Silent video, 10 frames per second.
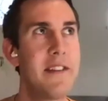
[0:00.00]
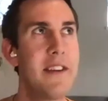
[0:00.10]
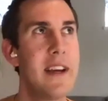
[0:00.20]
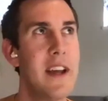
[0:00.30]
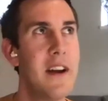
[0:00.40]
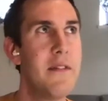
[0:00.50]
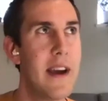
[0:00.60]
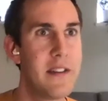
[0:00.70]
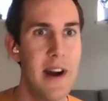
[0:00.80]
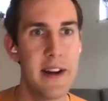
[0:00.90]
actually kind of
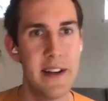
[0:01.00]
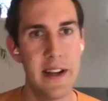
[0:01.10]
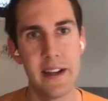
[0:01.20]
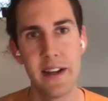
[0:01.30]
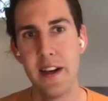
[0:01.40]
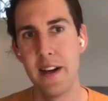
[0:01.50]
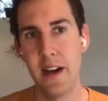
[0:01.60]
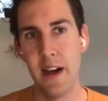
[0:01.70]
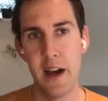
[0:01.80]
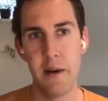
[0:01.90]
extracting
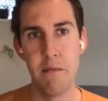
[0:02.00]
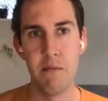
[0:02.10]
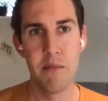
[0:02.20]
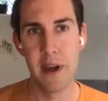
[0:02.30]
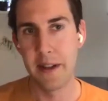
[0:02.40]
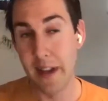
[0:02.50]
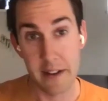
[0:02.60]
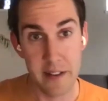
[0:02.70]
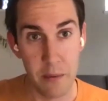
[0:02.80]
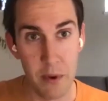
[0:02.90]
um, the
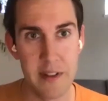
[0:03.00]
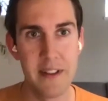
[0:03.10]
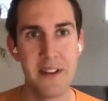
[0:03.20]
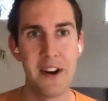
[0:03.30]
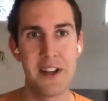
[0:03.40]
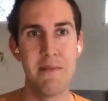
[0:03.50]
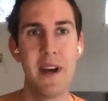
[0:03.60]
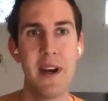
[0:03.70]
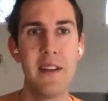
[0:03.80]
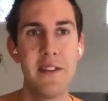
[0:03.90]
text that was in the
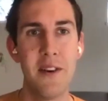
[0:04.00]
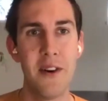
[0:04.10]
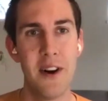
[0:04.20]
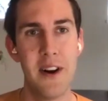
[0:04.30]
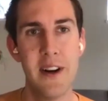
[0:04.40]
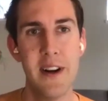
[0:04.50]
documents or.